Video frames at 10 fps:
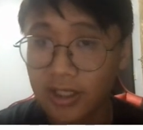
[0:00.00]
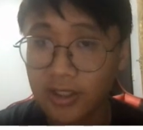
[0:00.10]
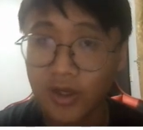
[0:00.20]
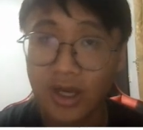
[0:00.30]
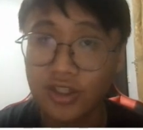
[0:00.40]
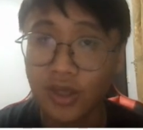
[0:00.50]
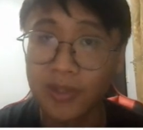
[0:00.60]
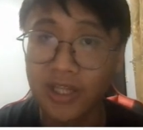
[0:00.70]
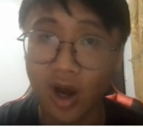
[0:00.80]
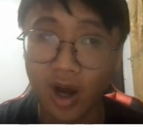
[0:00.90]
You have so
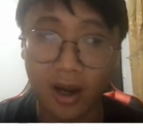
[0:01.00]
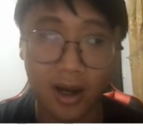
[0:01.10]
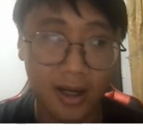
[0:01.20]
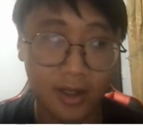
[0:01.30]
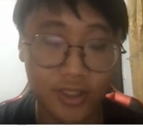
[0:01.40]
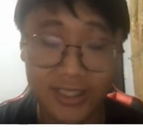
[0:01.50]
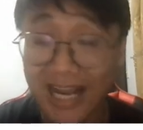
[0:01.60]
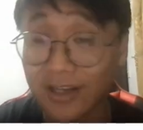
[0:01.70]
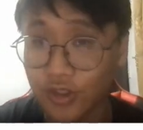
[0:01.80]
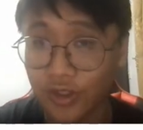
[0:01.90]
many
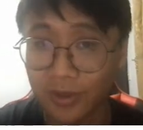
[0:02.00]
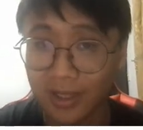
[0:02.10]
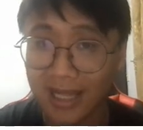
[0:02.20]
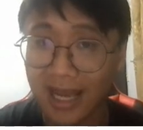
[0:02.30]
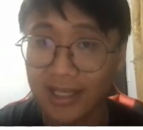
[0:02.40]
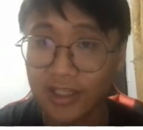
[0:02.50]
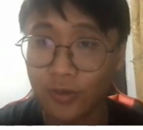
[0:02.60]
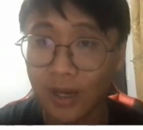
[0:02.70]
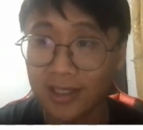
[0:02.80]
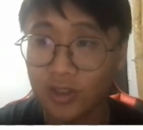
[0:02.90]
transactions, like
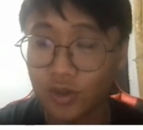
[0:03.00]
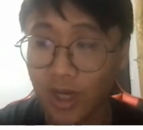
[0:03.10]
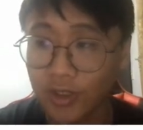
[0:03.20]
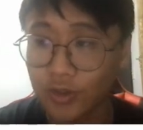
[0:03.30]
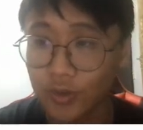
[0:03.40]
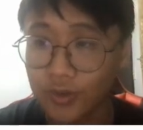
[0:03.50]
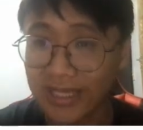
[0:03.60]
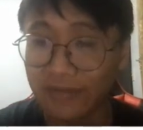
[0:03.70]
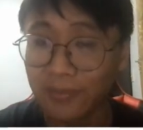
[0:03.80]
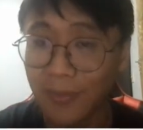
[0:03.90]
you are trying to
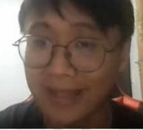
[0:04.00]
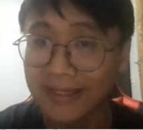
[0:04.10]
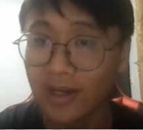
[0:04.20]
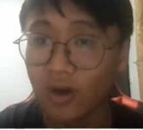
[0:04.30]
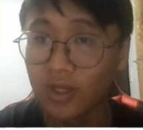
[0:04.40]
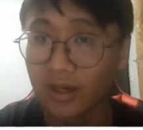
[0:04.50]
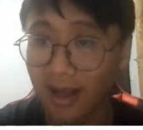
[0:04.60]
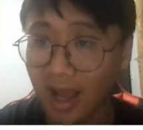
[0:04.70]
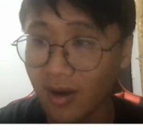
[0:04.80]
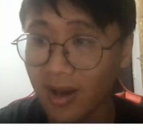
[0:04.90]
saving money on the
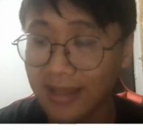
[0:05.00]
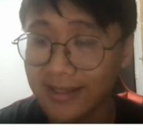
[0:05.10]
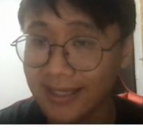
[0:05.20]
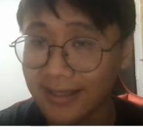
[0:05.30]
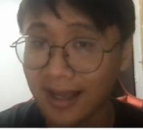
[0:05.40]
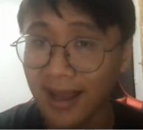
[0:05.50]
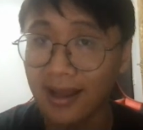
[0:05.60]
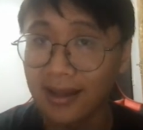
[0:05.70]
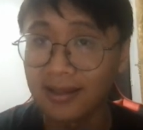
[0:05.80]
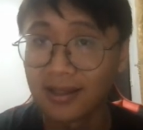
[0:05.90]
account at the same
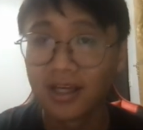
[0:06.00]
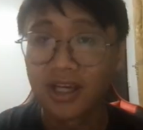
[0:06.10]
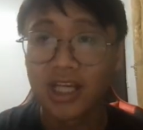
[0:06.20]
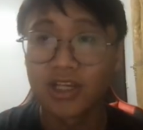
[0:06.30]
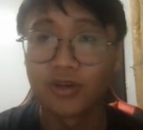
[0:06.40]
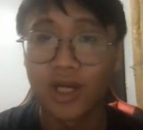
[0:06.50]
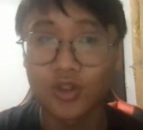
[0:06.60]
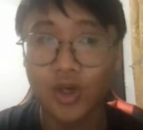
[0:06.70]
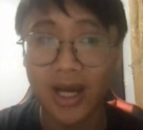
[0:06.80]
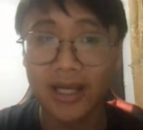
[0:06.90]
time you are
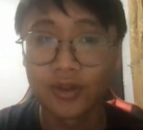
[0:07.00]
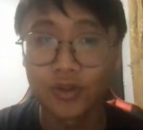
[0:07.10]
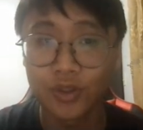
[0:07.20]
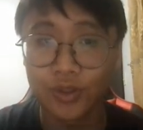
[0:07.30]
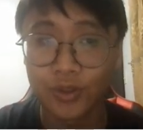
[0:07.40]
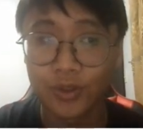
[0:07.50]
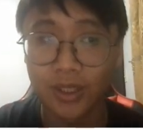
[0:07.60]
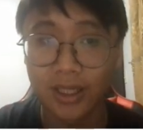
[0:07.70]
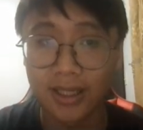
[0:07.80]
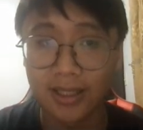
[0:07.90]
trying to
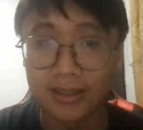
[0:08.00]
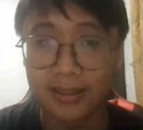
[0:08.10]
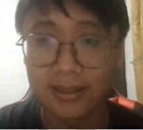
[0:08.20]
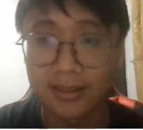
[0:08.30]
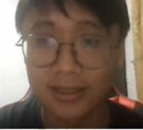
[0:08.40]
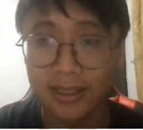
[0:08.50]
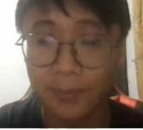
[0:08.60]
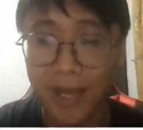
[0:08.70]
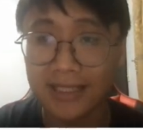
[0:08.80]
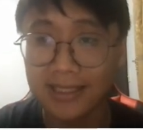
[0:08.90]

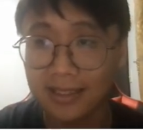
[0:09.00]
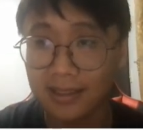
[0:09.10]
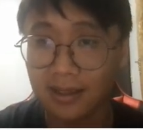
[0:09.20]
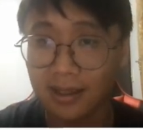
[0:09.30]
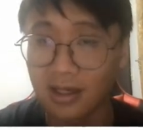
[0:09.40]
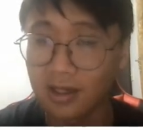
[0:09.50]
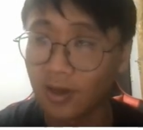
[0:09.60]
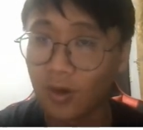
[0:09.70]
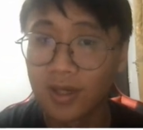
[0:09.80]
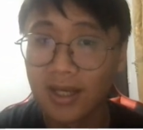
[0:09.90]
deposit
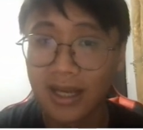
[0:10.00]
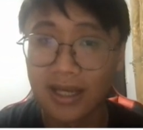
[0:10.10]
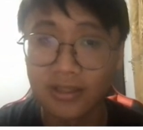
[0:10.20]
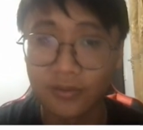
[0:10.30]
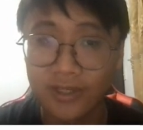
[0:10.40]
no it's